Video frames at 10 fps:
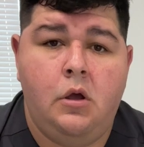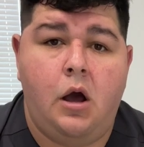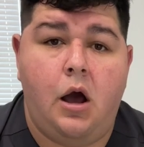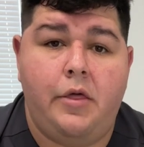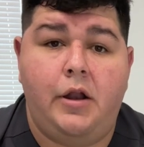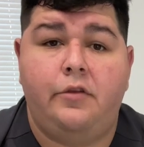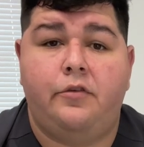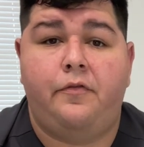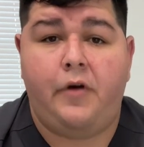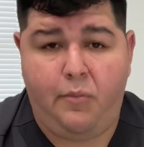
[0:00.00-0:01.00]
That is a
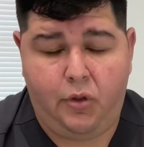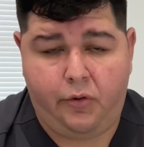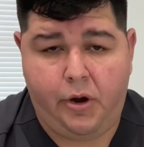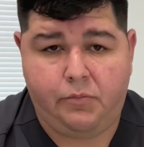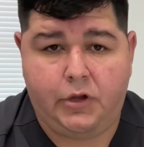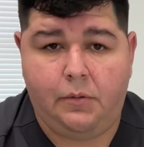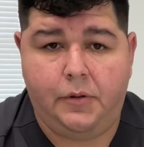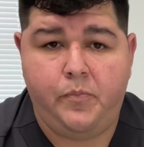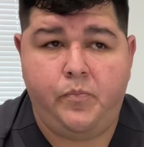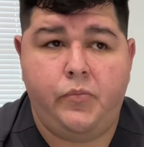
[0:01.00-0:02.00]
5 milligram tablet.
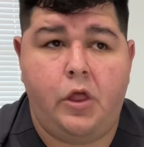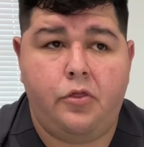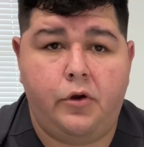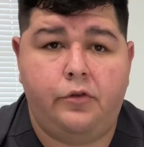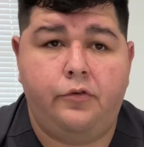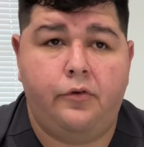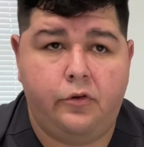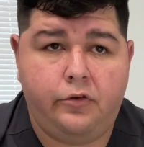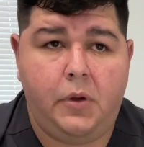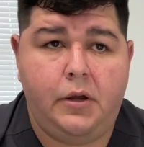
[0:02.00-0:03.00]
The third is
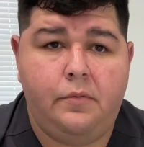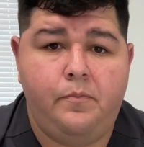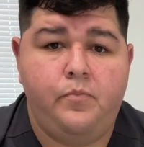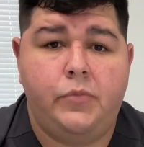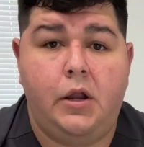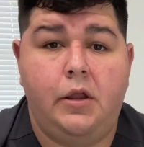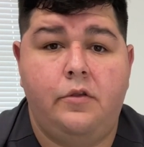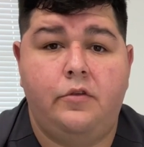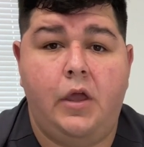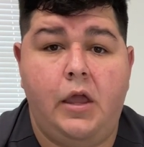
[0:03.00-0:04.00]
furosemide. That
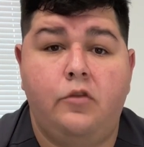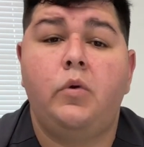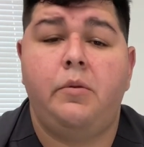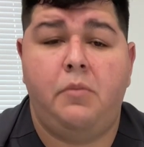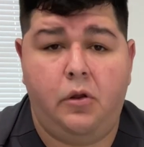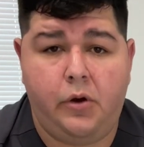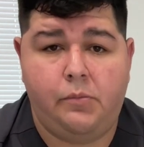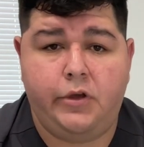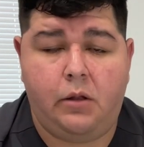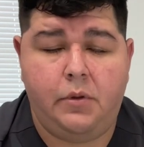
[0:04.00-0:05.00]
is a 20 milligram
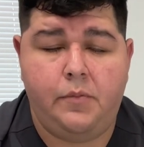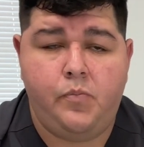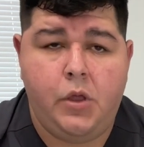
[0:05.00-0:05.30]
tablet.